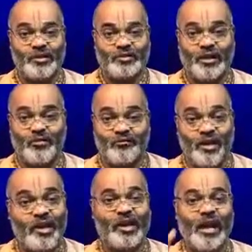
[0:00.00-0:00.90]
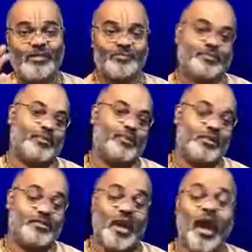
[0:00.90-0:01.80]
that wake up,
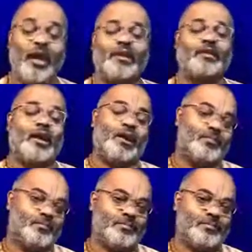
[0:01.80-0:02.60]
it's high time.